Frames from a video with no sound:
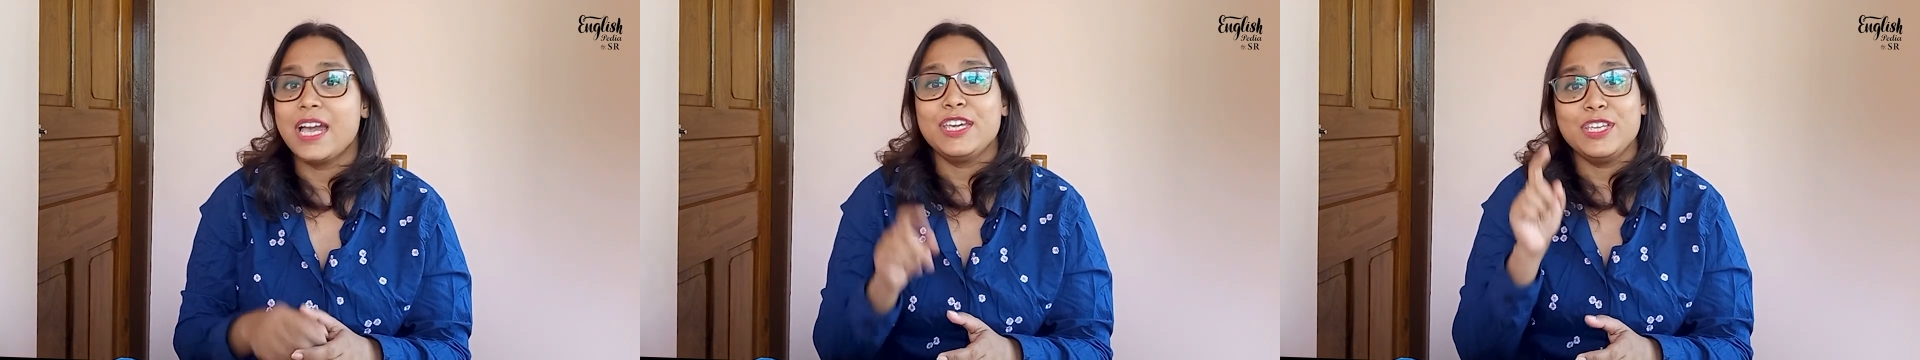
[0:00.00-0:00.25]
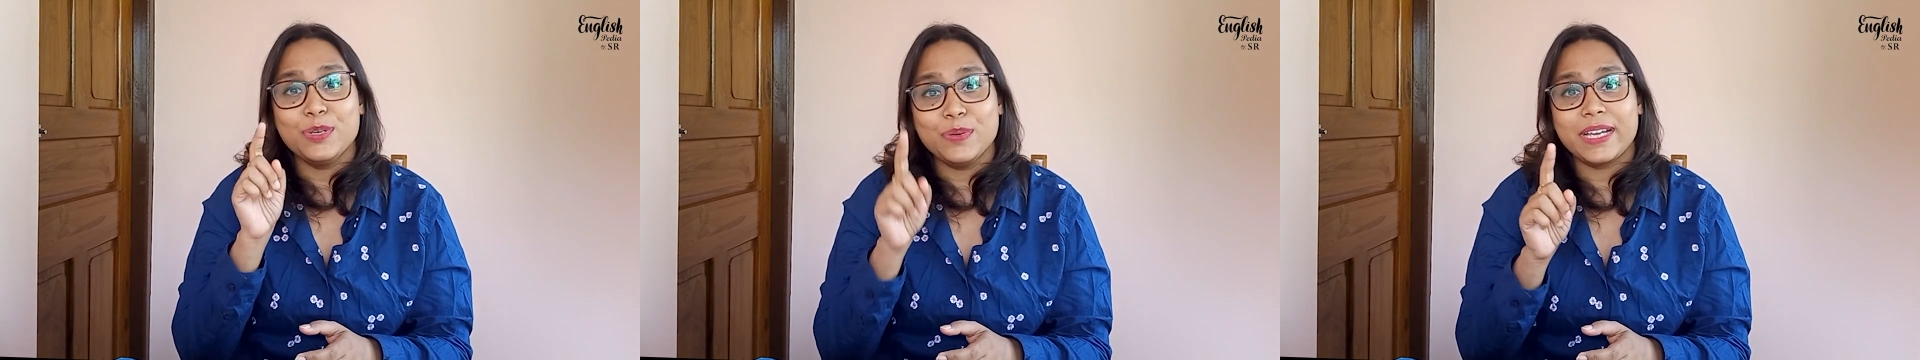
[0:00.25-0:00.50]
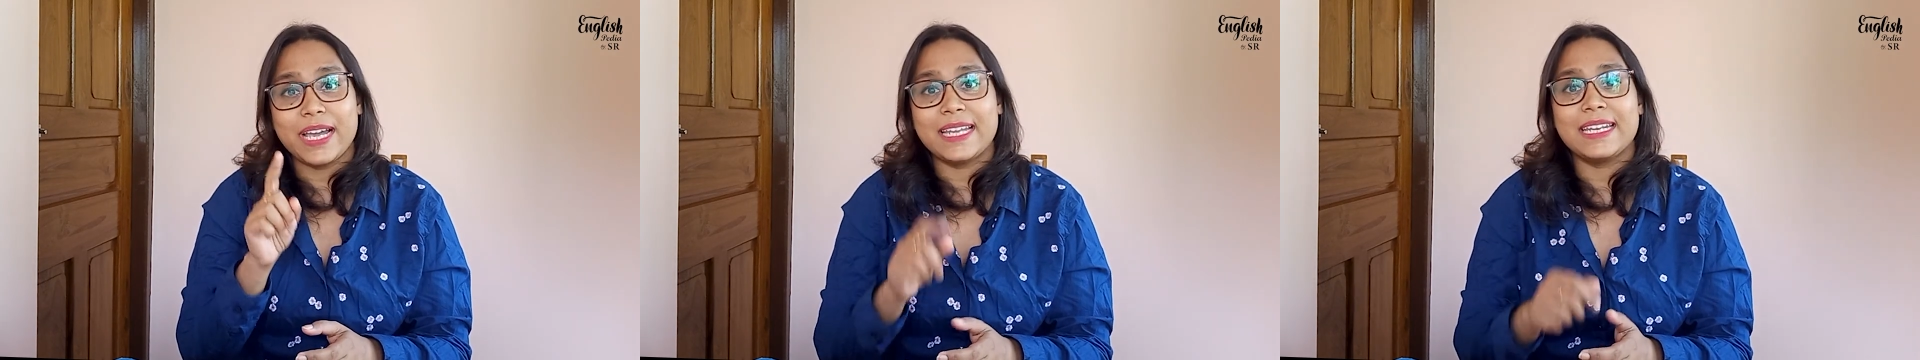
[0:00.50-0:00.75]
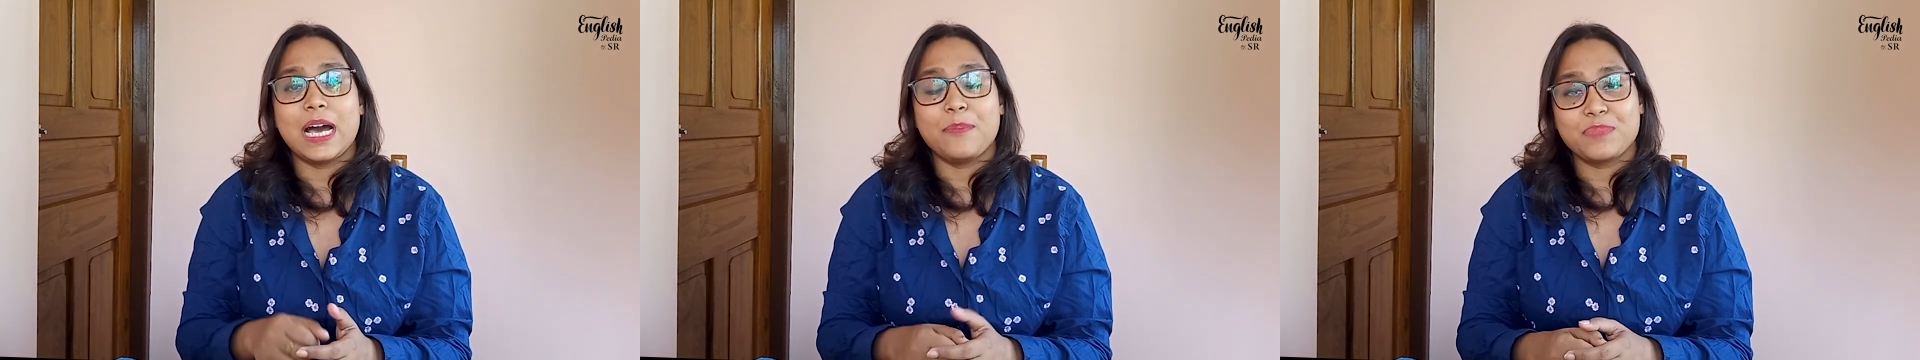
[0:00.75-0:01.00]
you
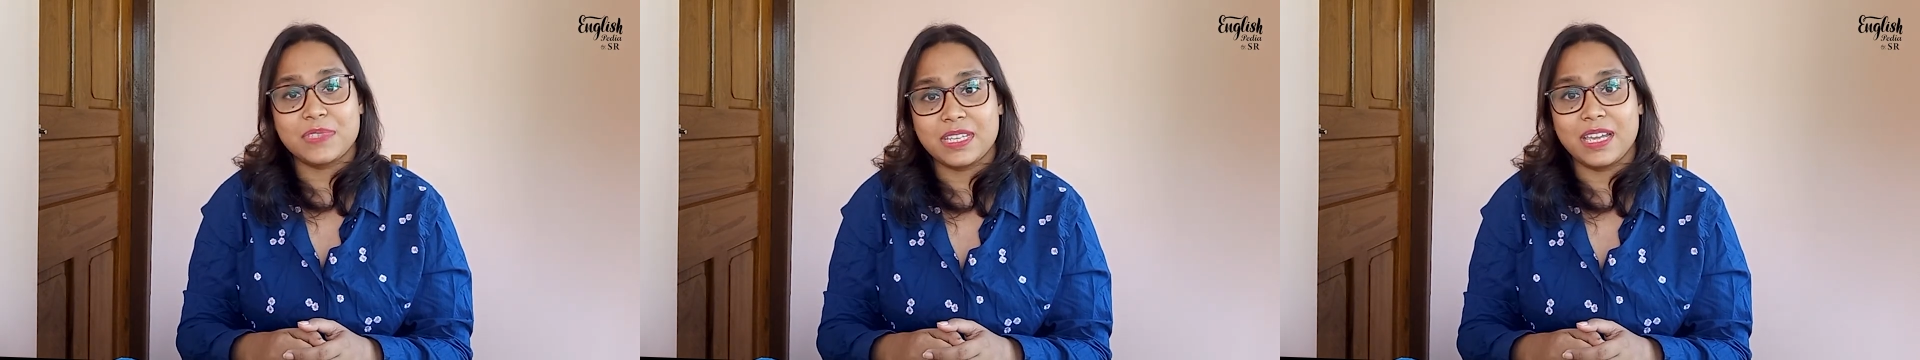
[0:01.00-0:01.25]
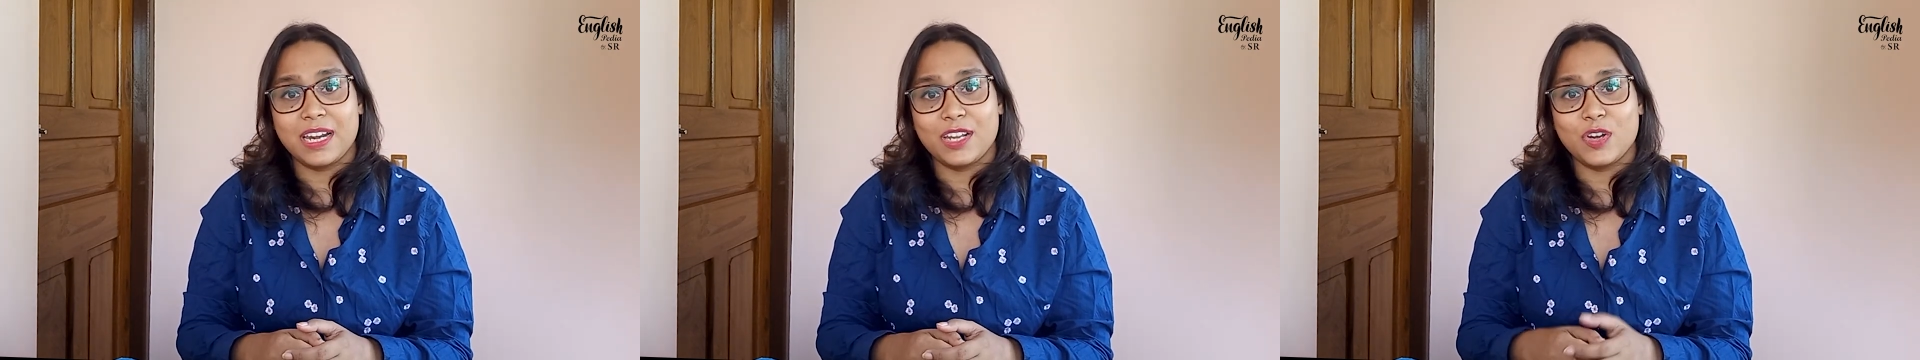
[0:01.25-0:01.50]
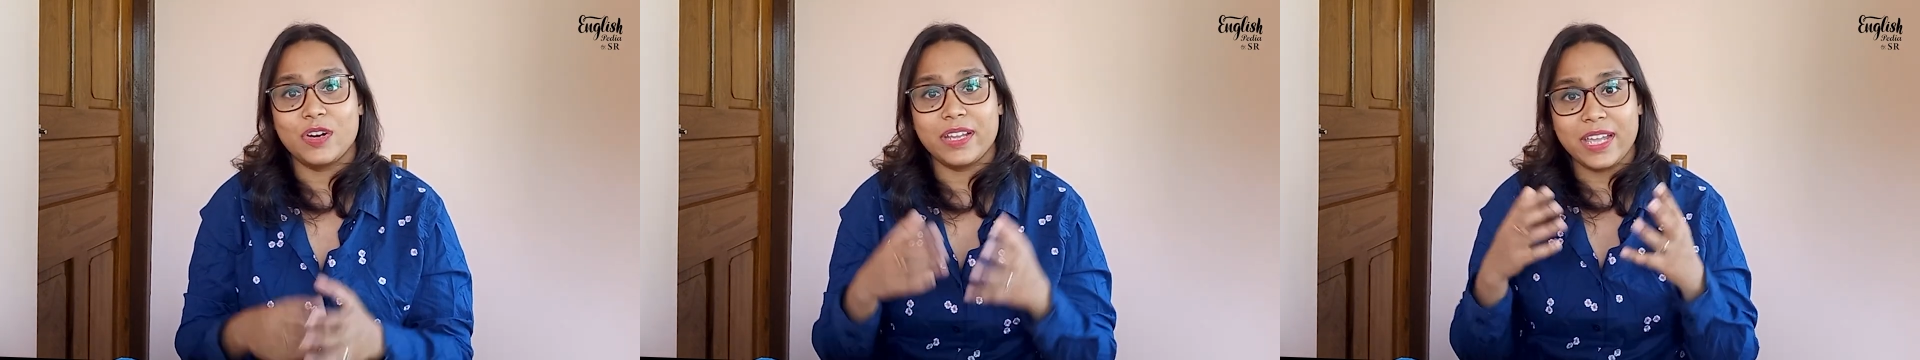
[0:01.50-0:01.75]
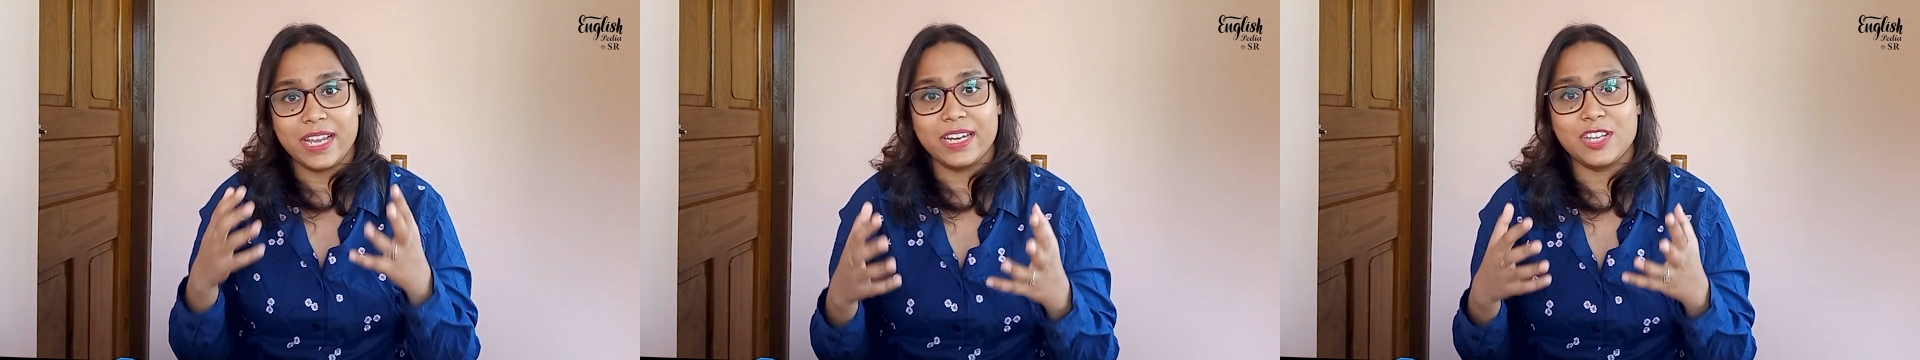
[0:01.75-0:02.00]
can upskill your
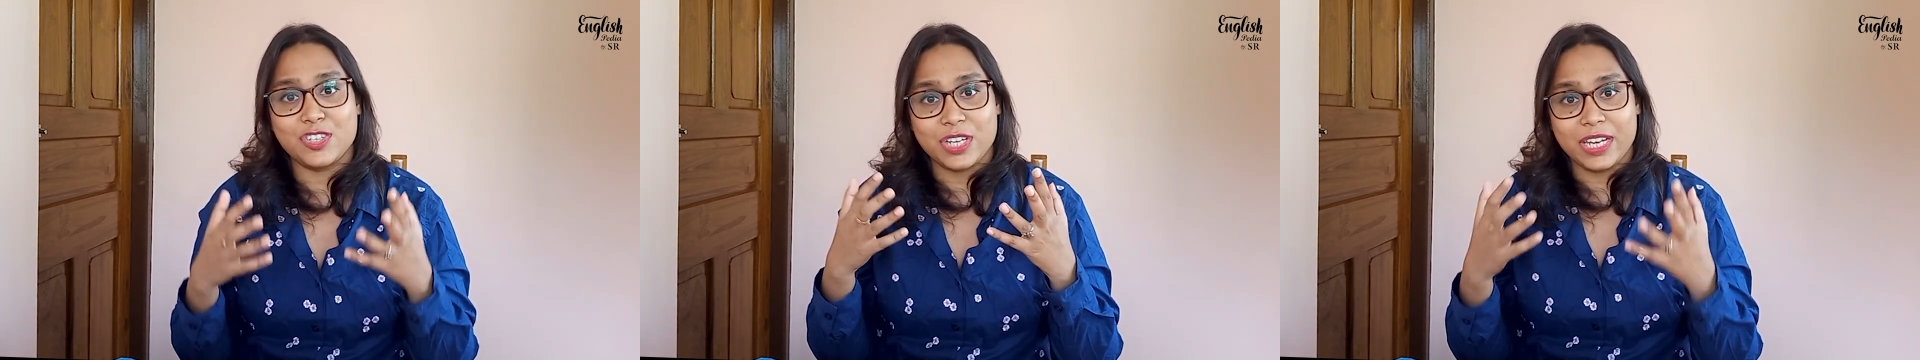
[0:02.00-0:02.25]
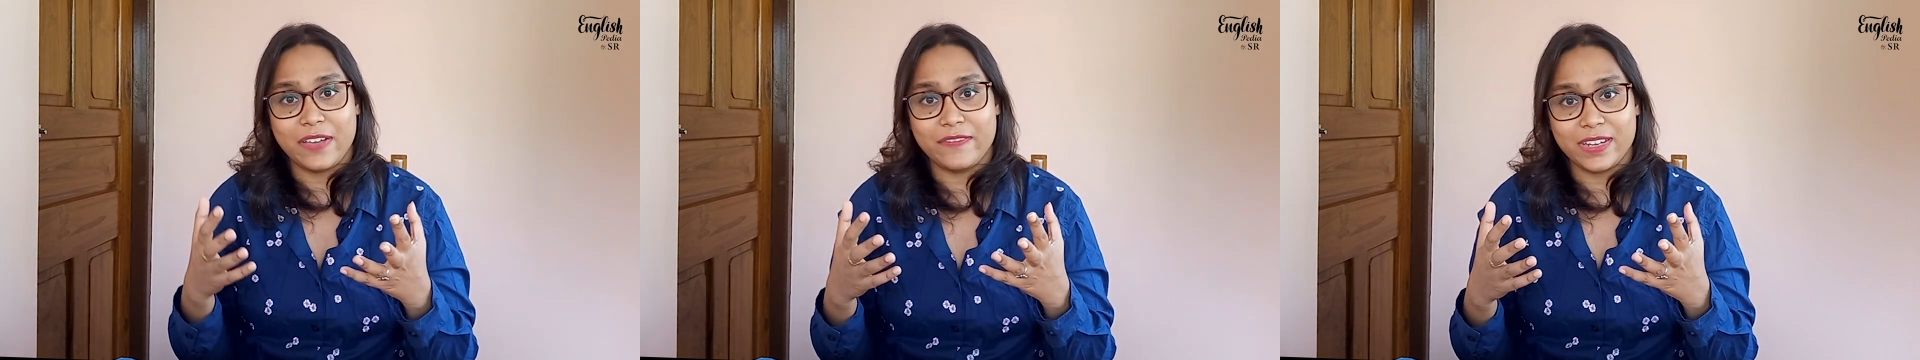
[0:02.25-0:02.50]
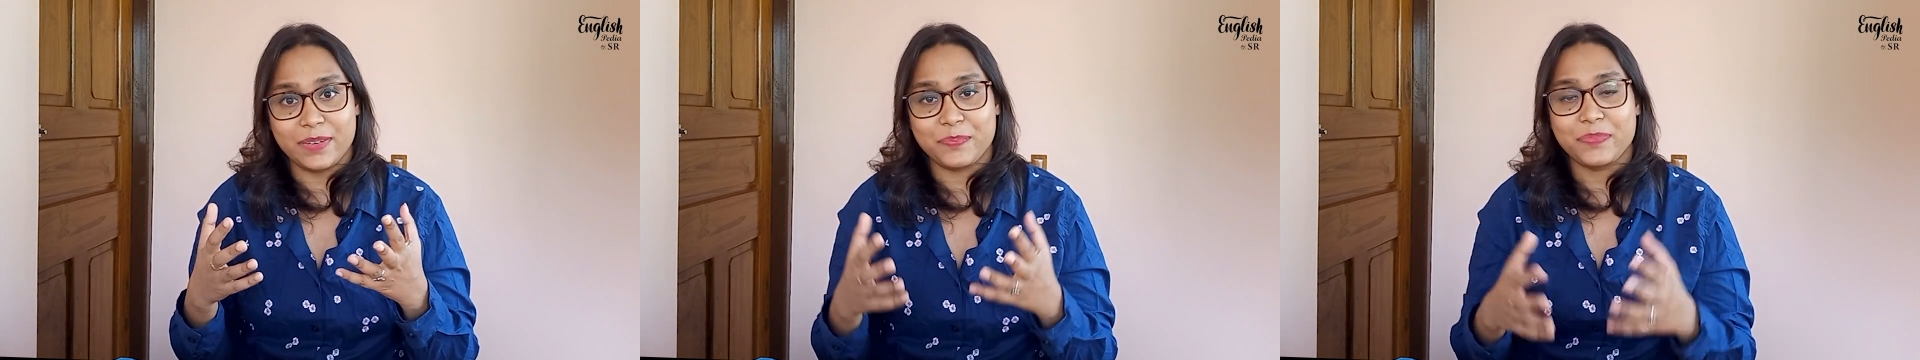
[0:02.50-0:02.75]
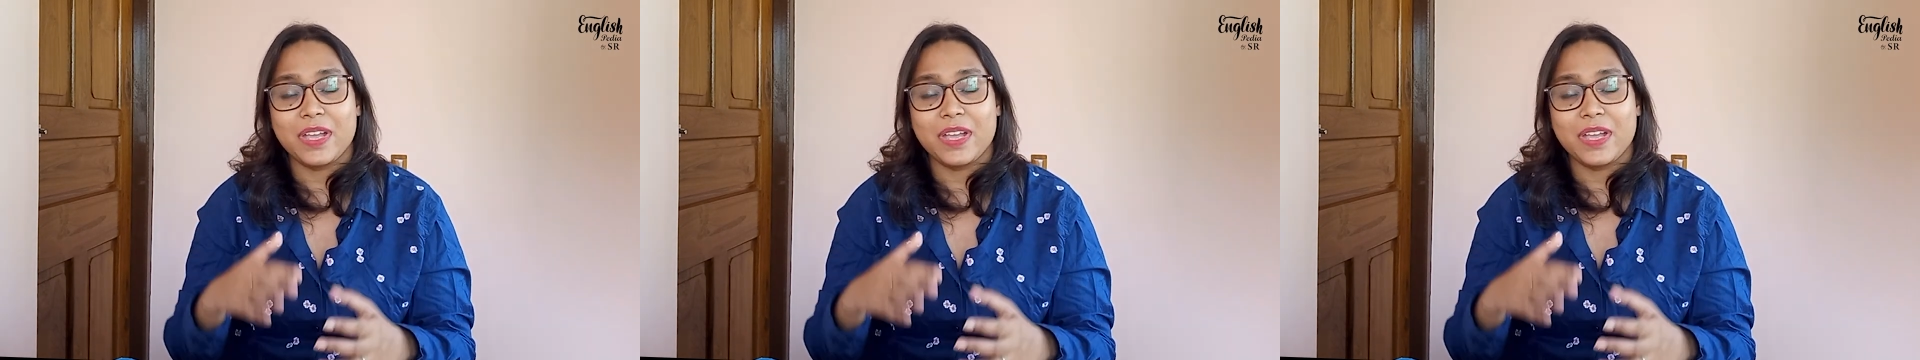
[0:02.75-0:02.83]
English level